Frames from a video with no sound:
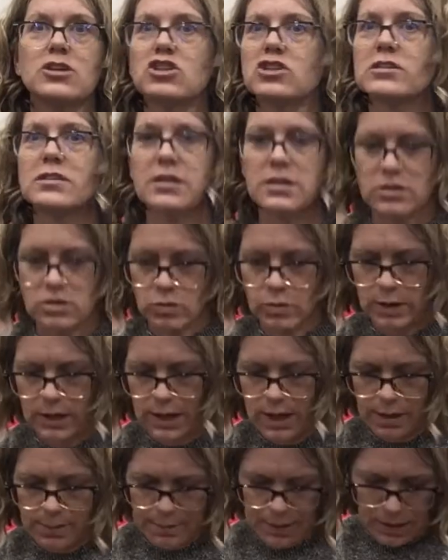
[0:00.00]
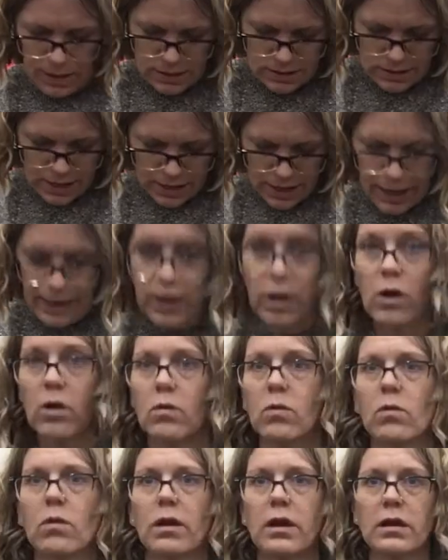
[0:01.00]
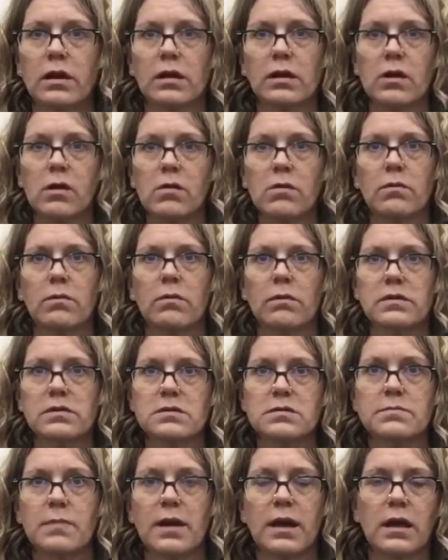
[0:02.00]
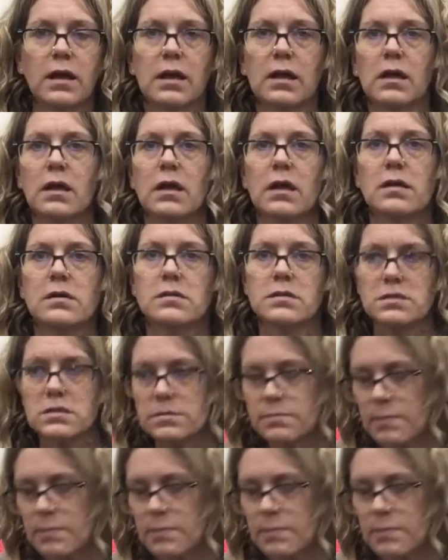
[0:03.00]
just hit 28 minutes. I gotta go. I gotta go. This is my this is